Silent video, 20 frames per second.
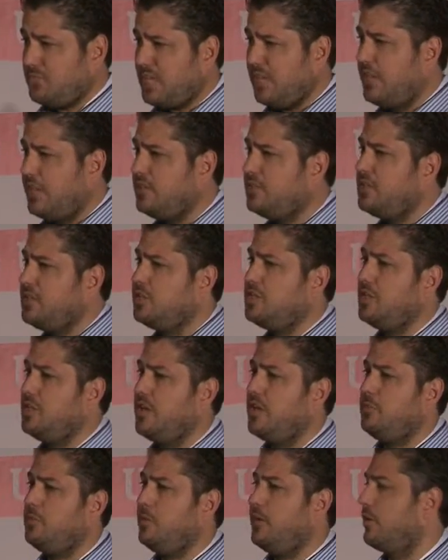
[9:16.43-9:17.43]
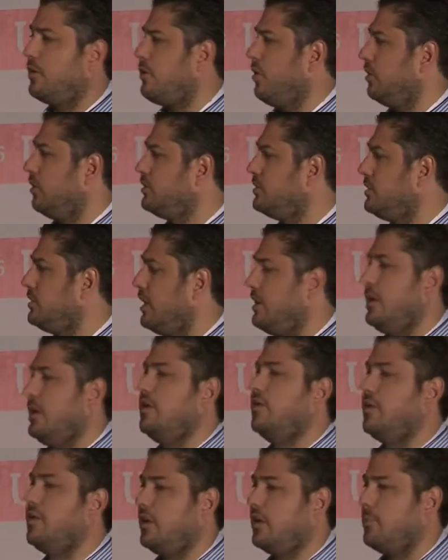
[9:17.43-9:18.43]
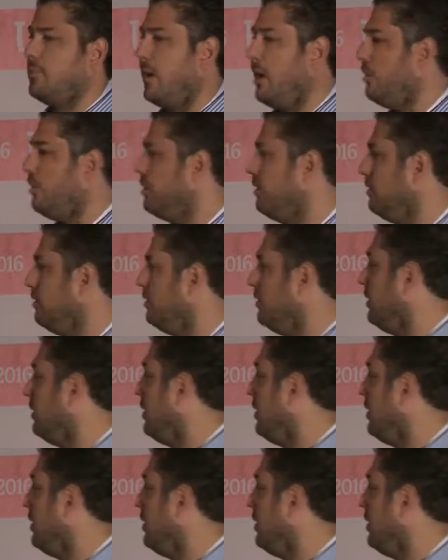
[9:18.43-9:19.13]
These things you need to be across, you need to think about.